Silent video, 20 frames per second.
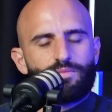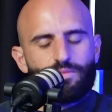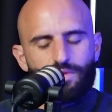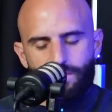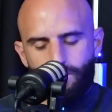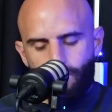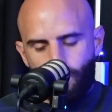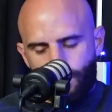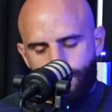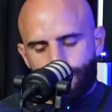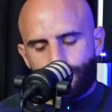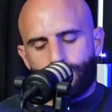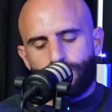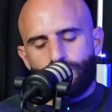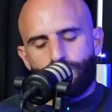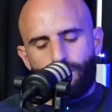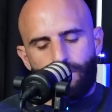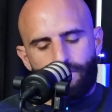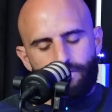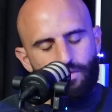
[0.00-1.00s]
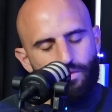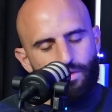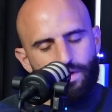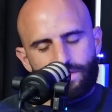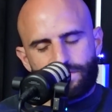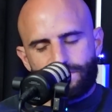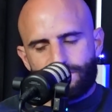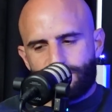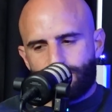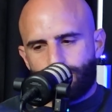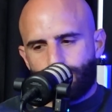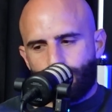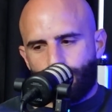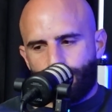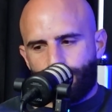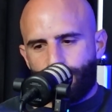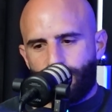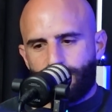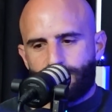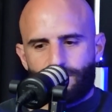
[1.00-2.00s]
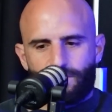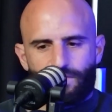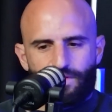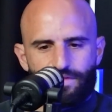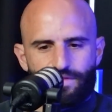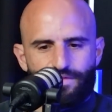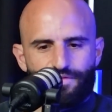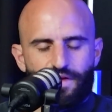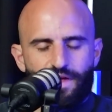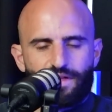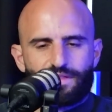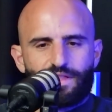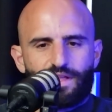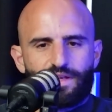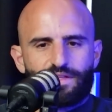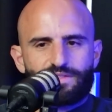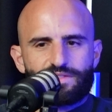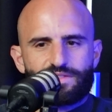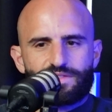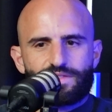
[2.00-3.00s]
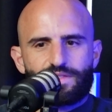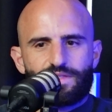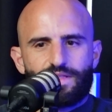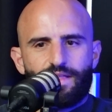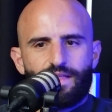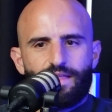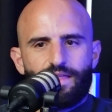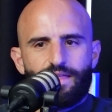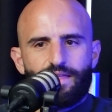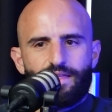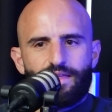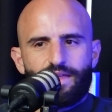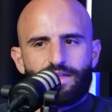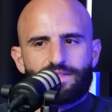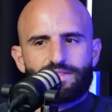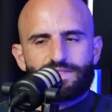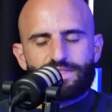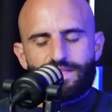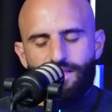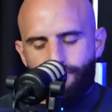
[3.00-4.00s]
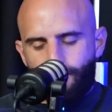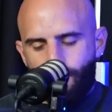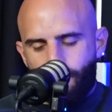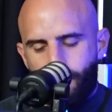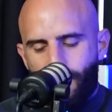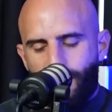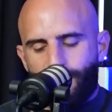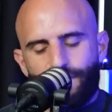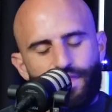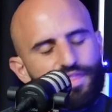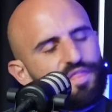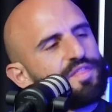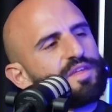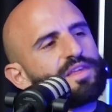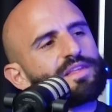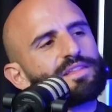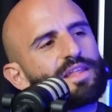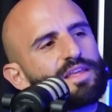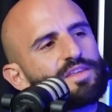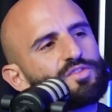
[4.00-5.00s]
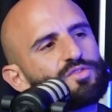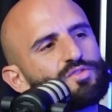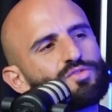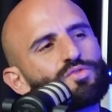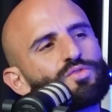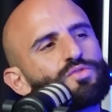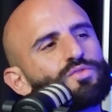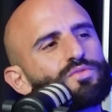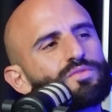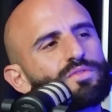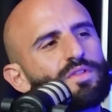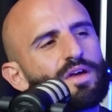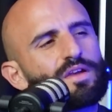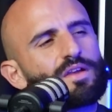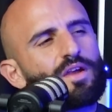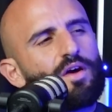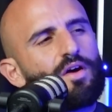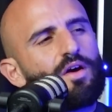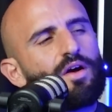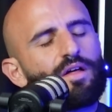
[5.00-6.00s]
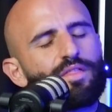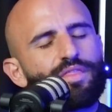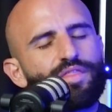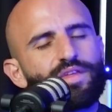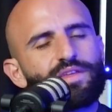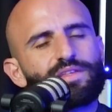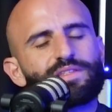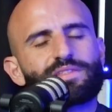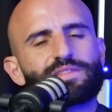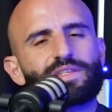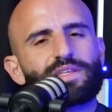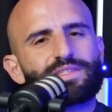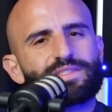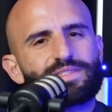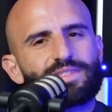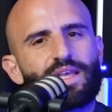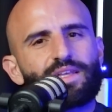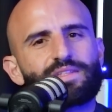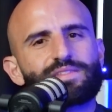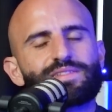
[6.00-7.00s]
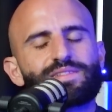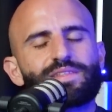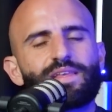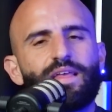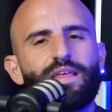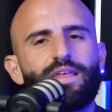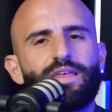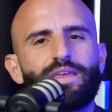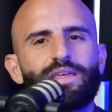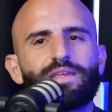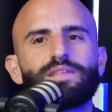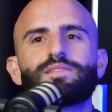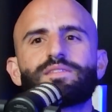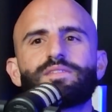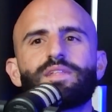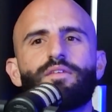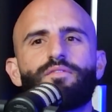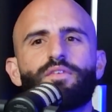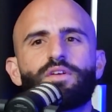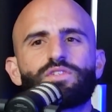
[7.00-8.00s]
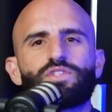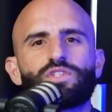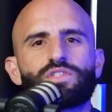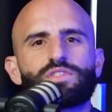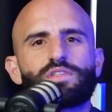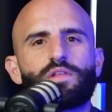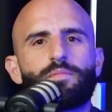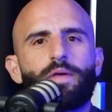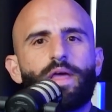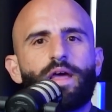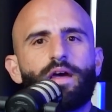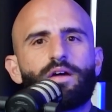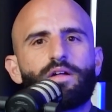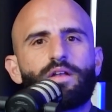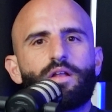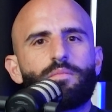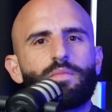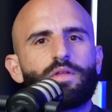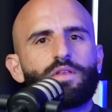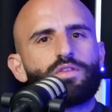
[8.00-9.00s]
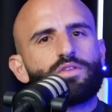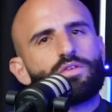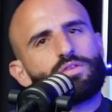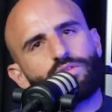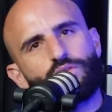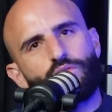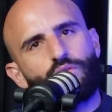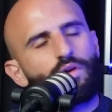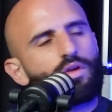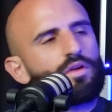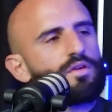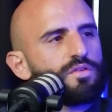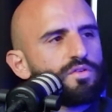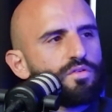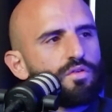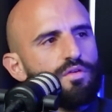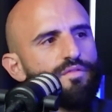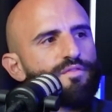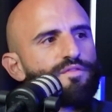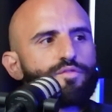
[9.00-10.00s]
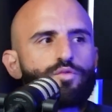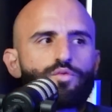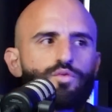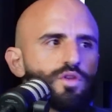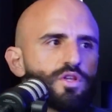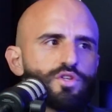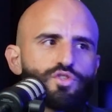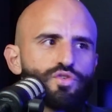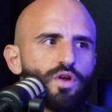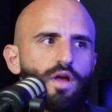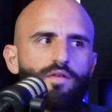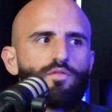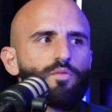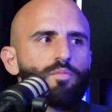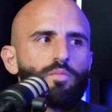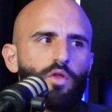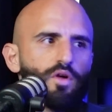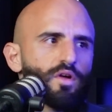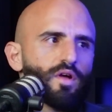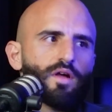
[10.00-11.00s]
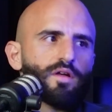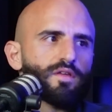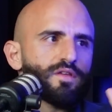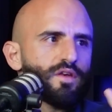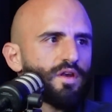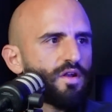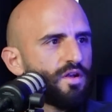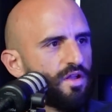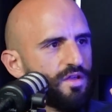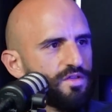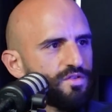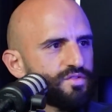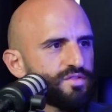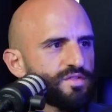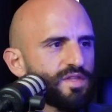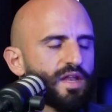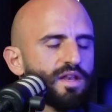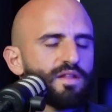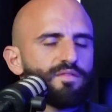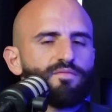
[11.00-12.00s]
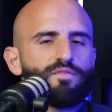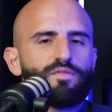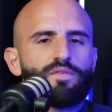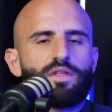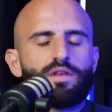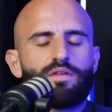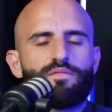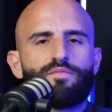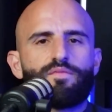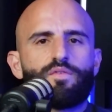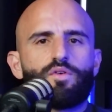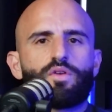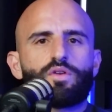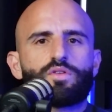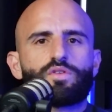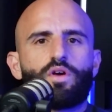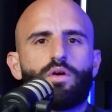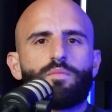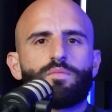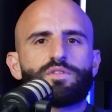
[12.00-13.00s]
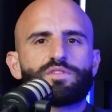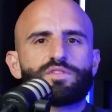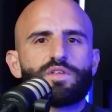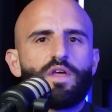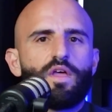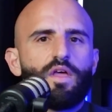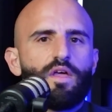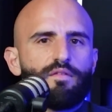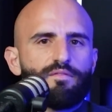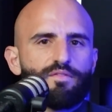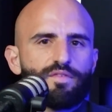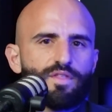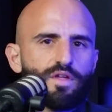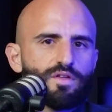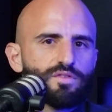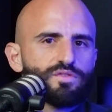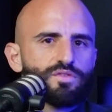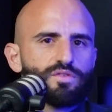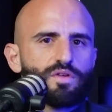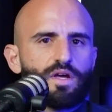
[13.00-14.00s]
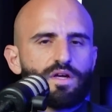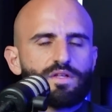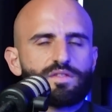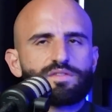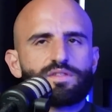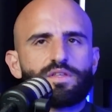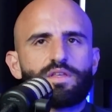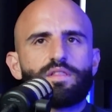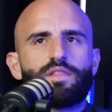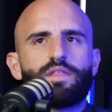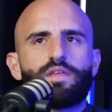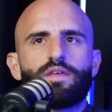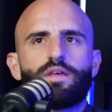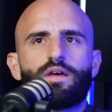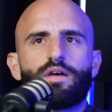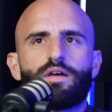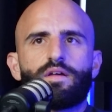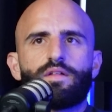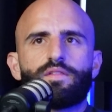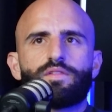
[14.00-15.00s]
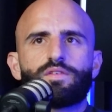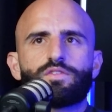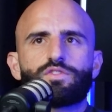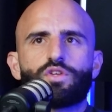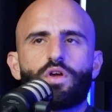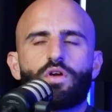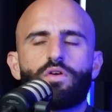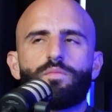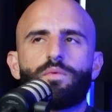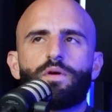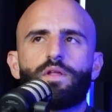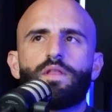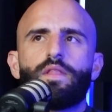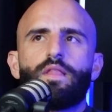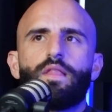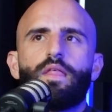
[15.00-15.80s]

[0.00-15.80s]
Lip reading: in watching you, I've always reflected on the fact that it's never about the thing that you do. Like I think success is never just about. I mean, you're a food and travel blogger, and I use that in inverted commas for those who can't see the show. But